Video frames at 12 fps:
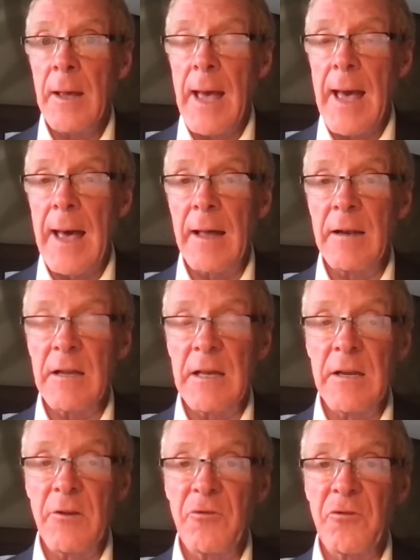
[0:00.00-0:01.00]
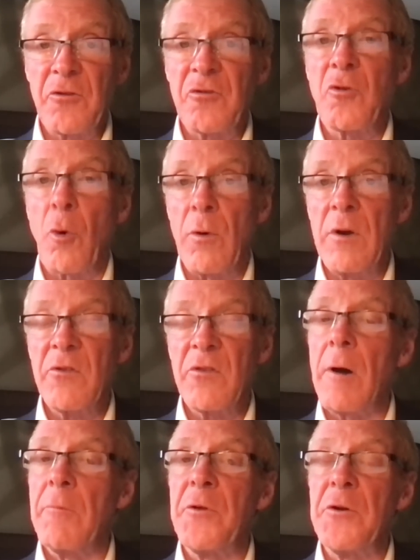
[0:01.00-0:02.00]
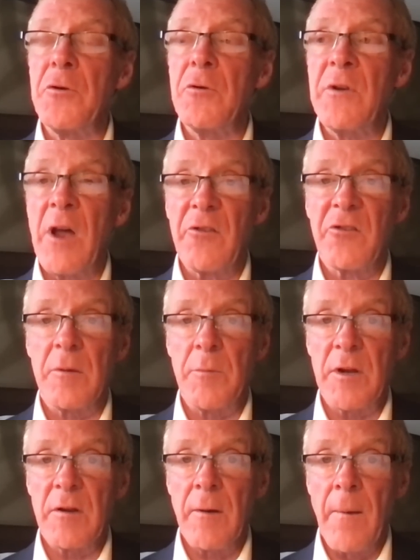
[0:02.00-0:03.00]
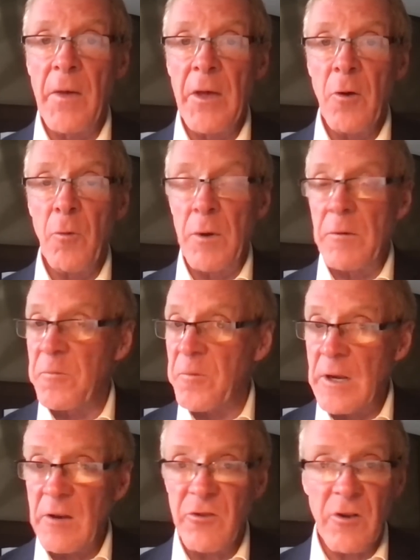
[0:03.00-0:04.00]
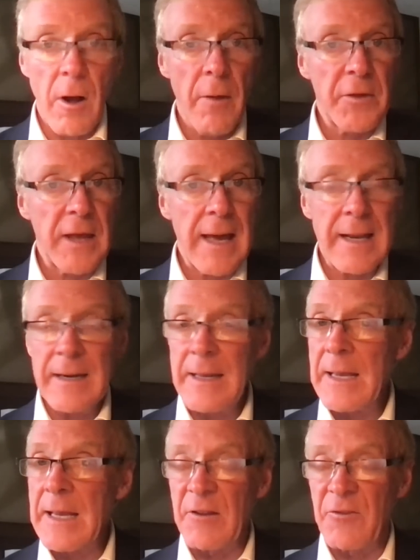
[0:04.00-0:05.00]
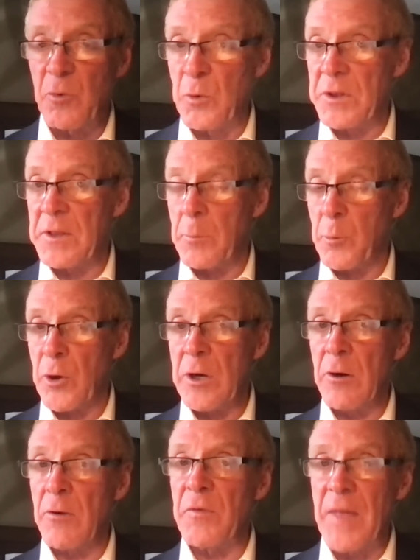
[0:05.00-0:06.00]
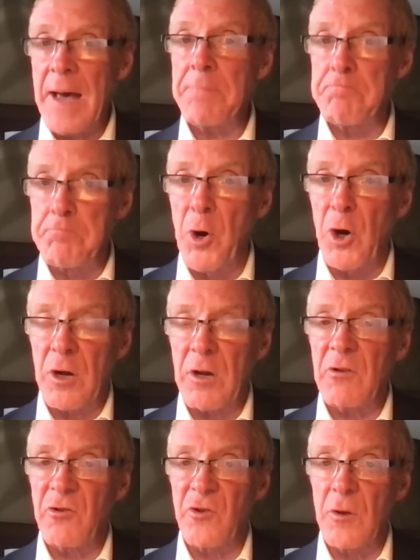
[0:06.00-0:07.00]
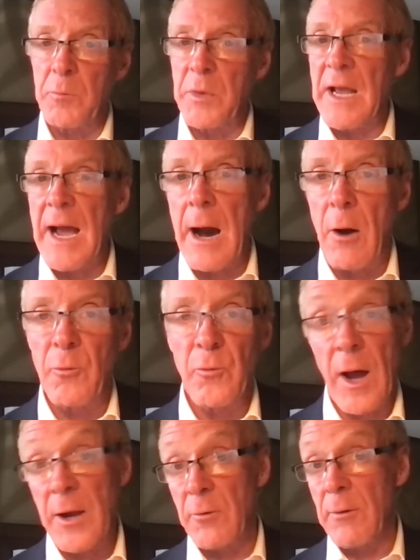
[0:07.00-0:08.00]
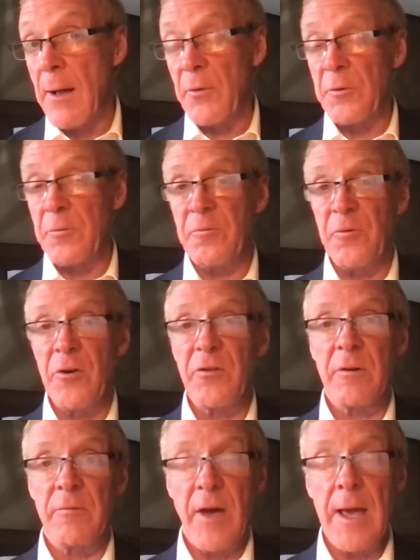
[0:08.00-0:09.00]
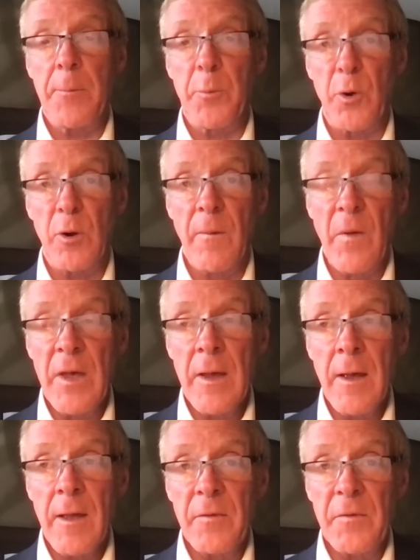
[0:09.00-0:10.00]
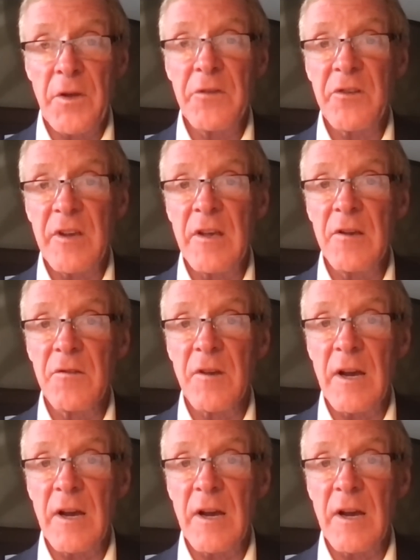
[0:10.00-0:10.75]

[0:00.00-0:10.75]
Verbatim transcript: and it is the stories of the New Testament. We finished all the editing; it's with the printer. That book should be out right around the first of April. This is